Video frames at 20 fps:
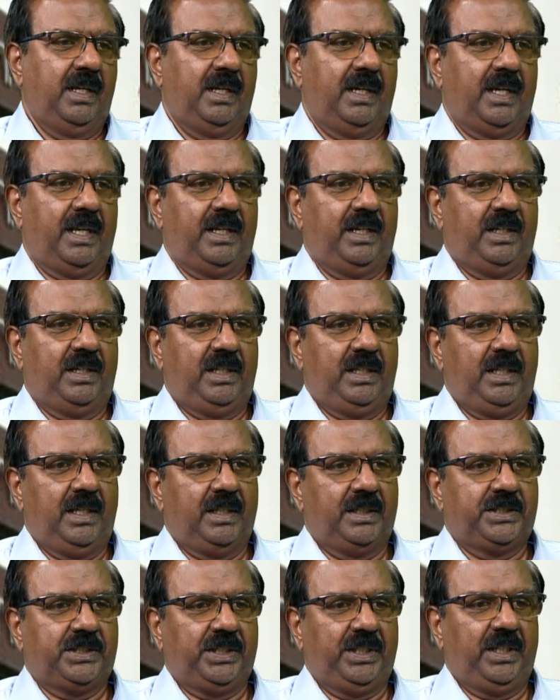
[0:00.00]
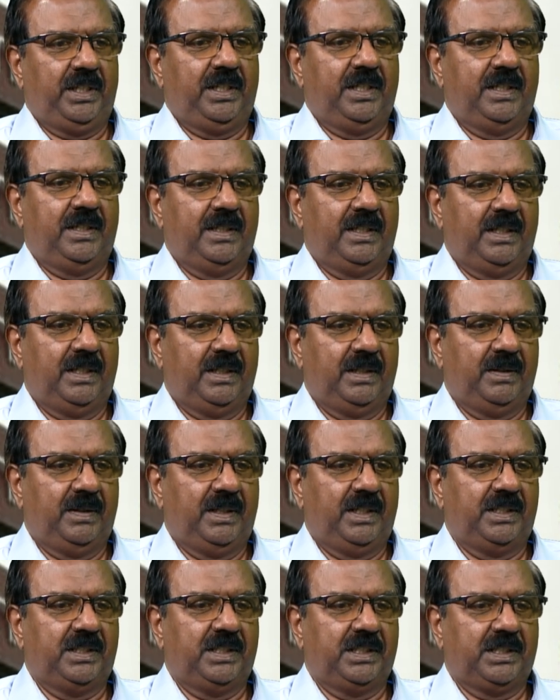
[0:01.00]
And in DLC
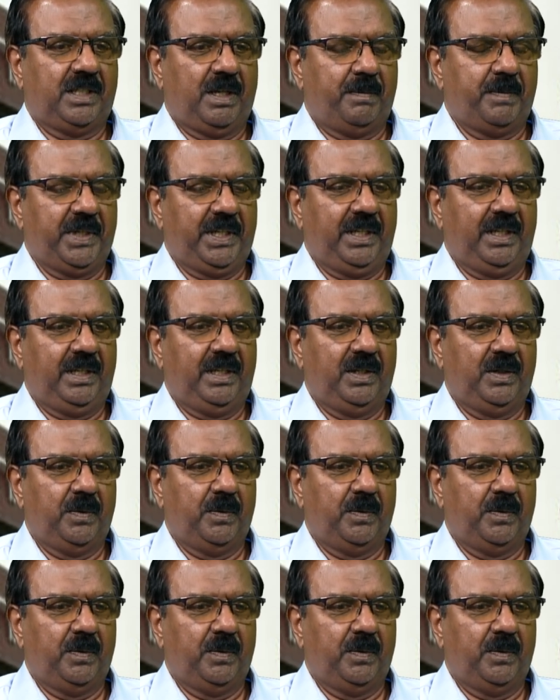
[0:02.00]
is this company